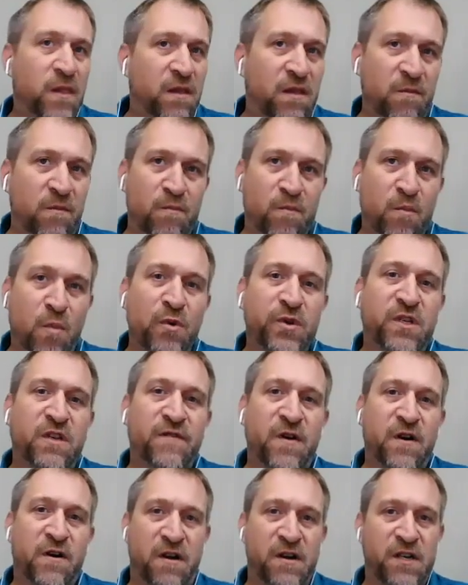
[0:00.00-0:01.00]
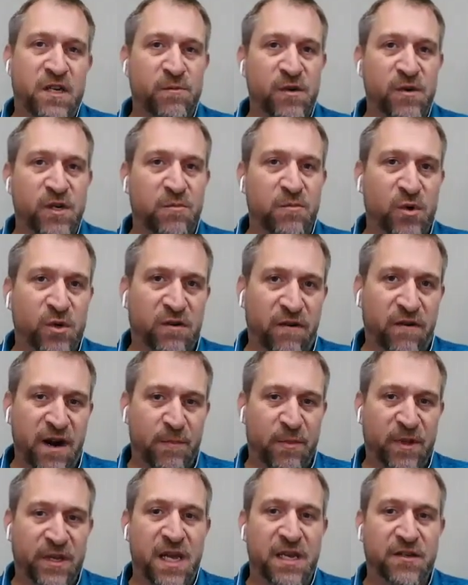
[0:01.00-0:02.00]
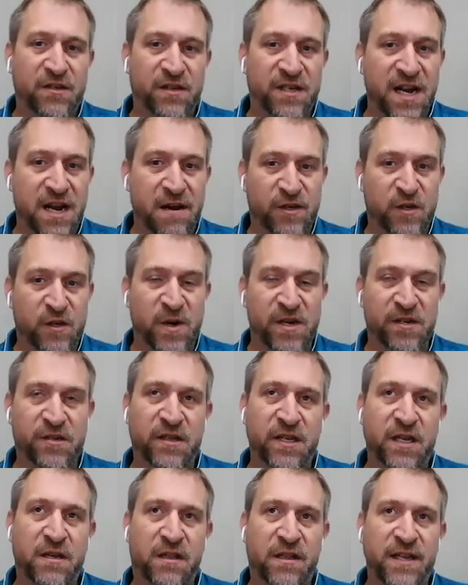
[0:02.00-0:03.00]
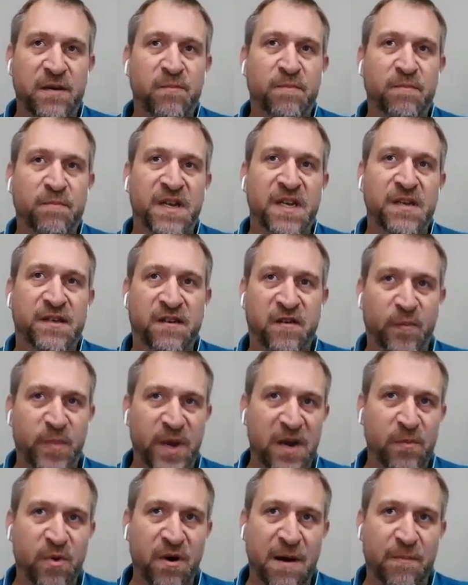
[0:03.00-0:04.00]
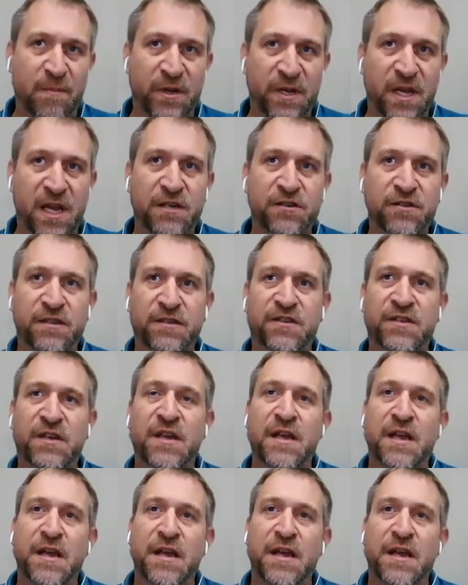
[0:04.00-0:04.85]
Most of our customers and most of our applications now, especially clean pieces of paper applications,